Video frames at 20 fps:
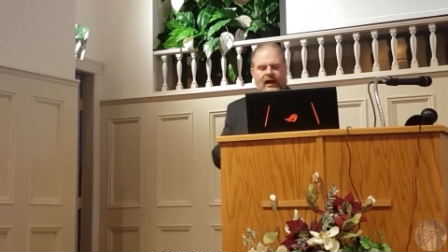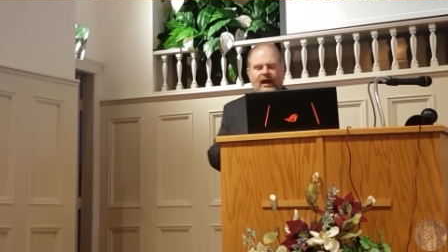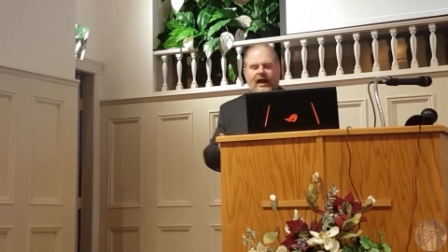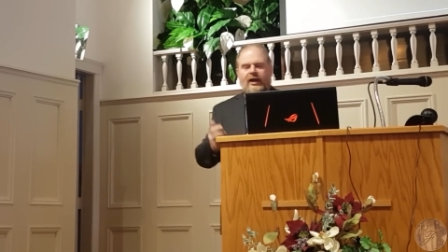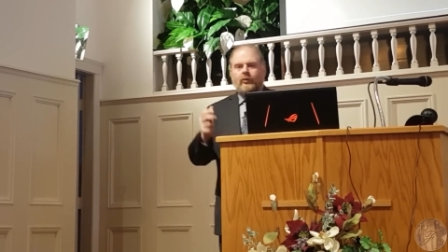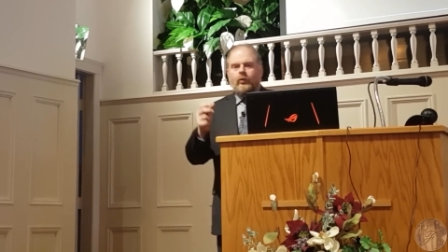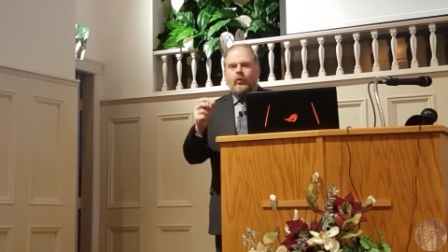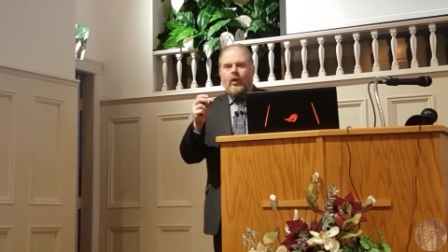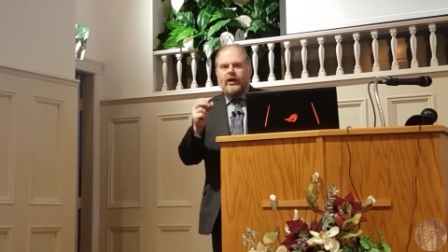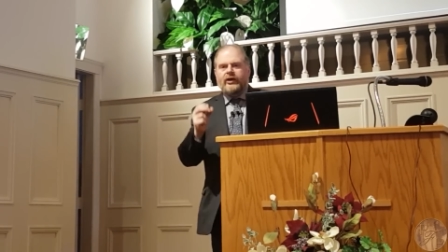
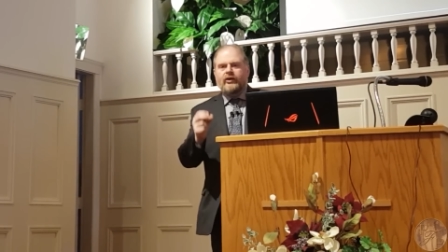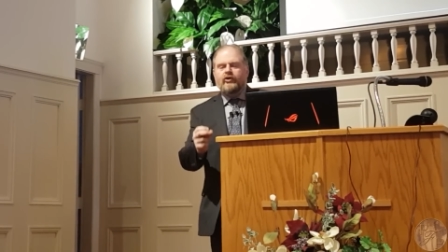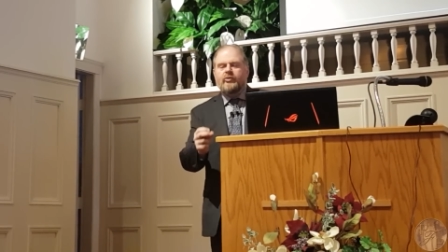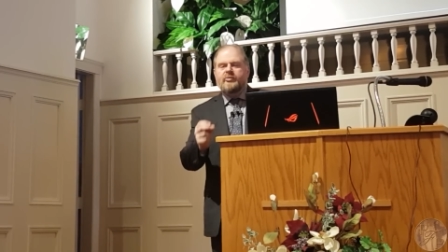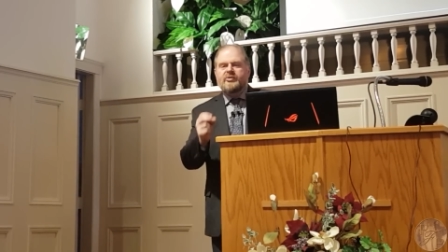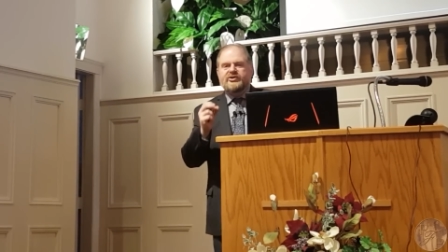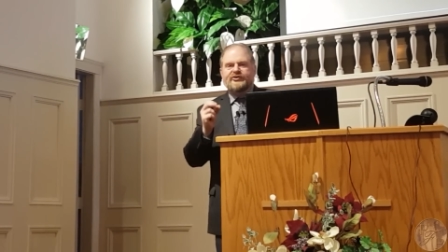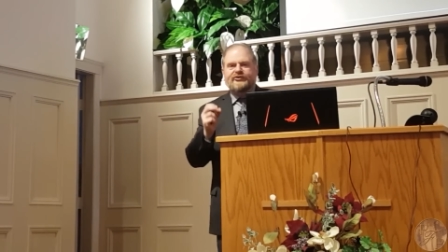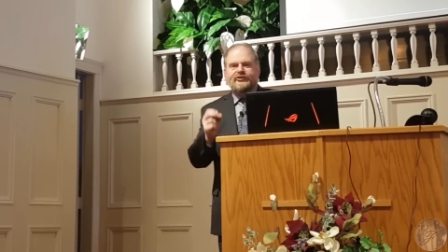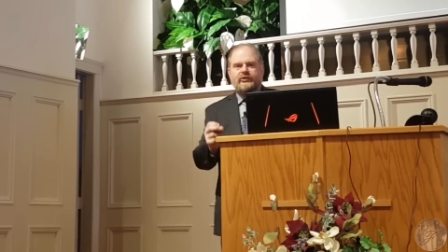and one
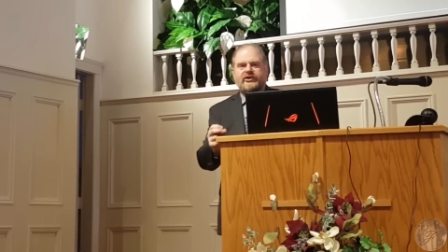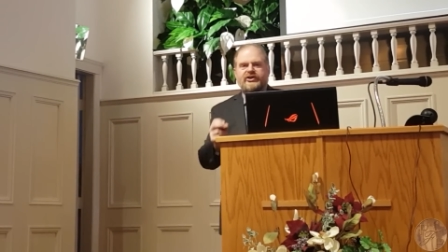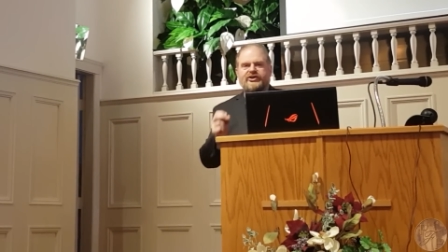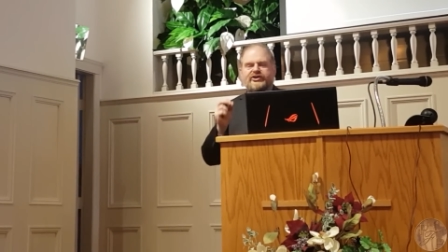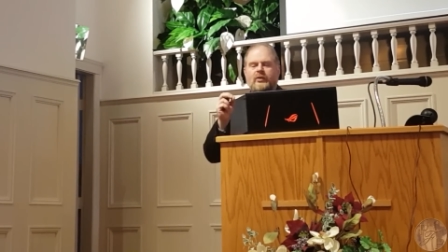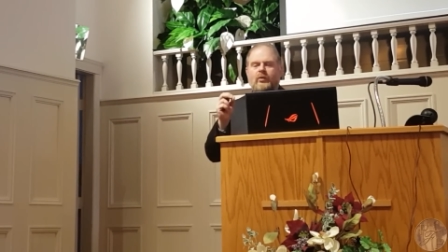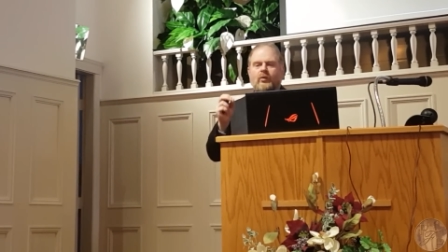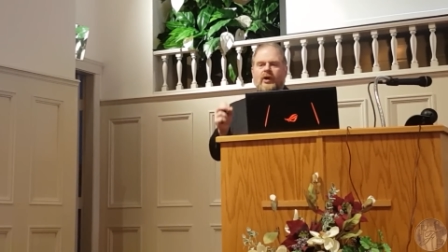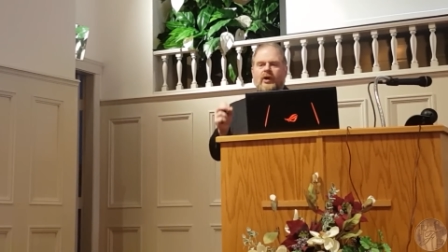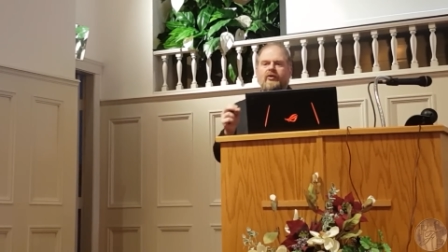group is
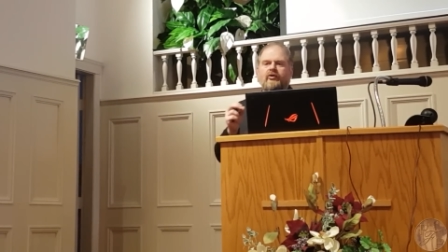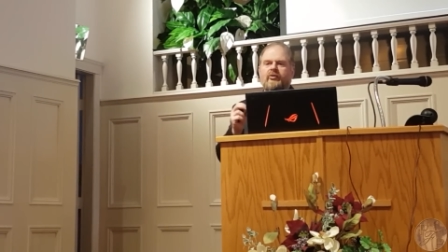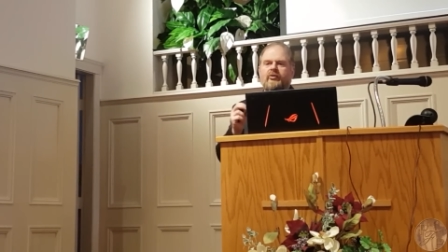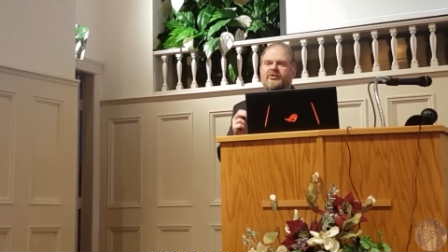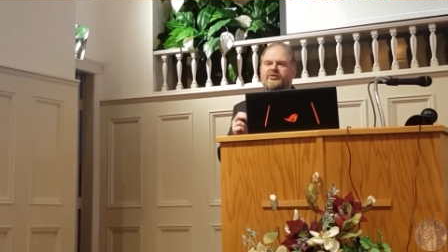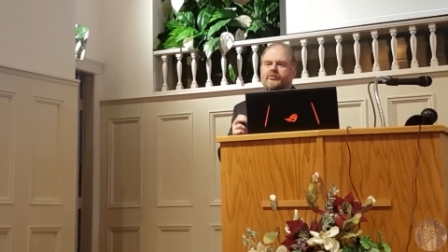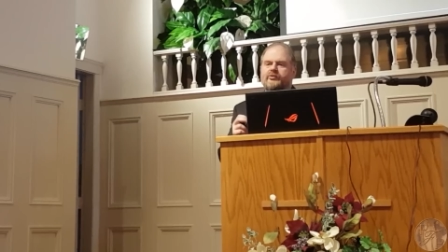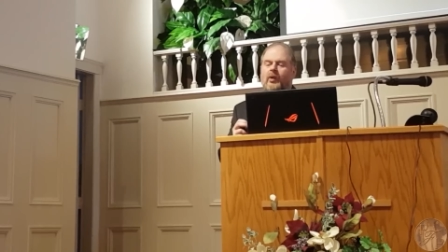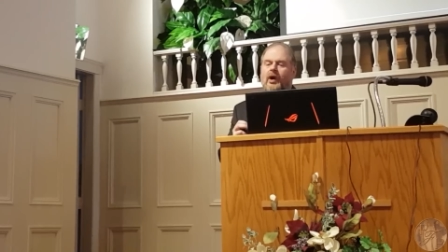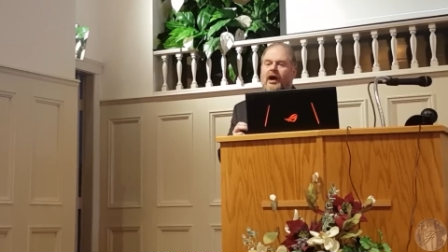foolish and one group
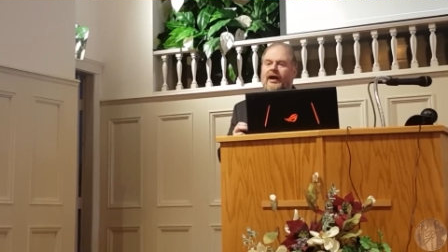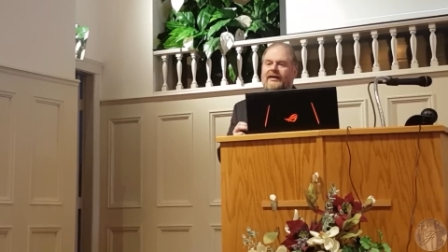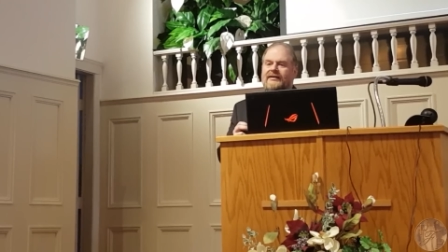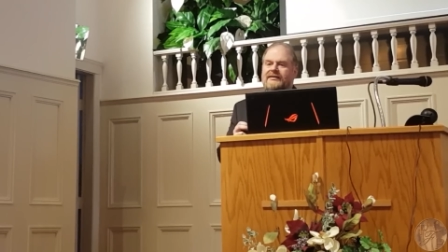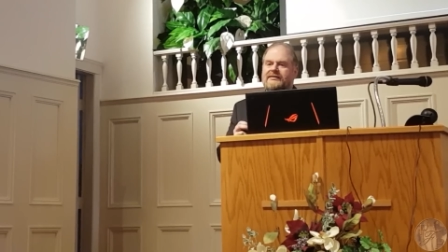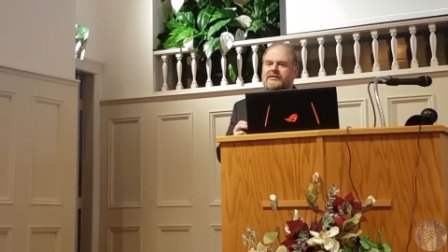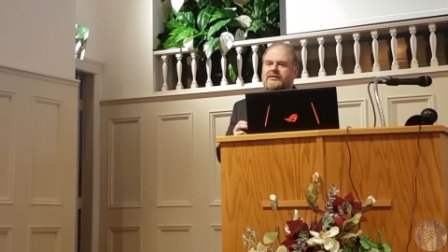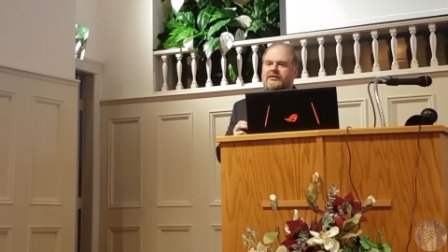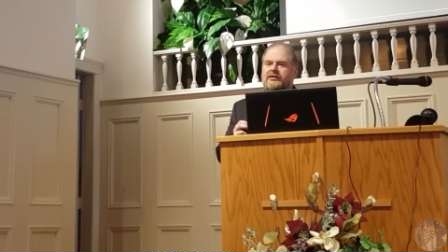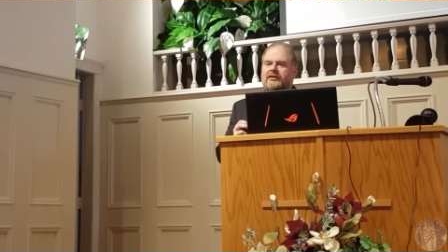is
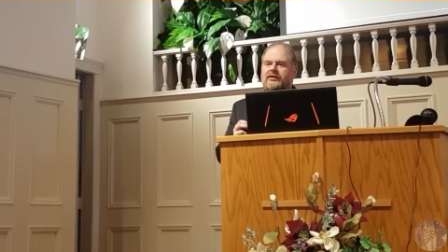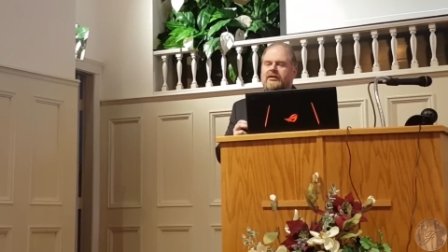wise.